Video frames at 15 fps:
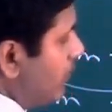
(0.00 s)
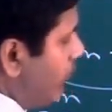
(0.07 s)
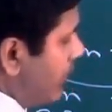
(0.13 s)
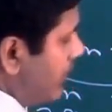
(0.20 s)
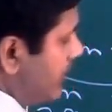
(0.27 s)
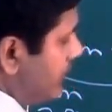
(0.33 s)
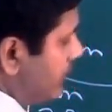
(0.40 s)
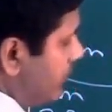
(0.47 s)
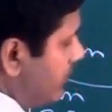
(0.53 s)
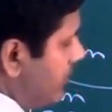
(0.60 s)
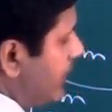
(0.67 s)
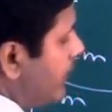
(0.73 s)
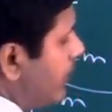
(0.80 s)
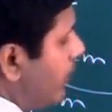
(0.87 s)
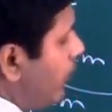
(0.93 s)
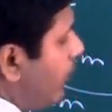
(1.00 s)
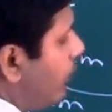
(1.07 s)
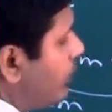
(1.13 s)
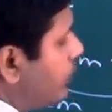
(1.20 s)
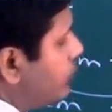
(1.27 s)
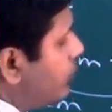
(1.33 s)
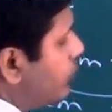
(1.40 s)
What this will be?
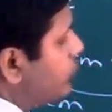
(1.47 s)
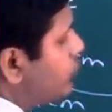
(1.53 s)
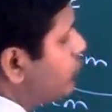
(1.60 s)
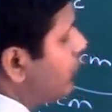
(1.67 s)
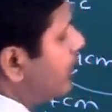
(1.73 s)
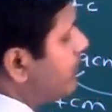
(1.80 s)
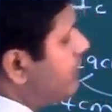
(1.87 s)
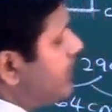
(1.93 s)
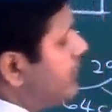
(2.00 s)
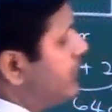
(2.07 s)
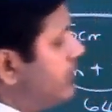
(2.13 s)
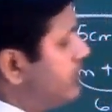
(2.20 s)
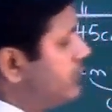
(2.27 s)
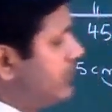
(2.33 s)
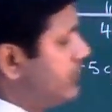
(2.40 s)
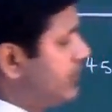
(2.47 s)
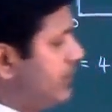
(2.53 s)
Also 12 meters.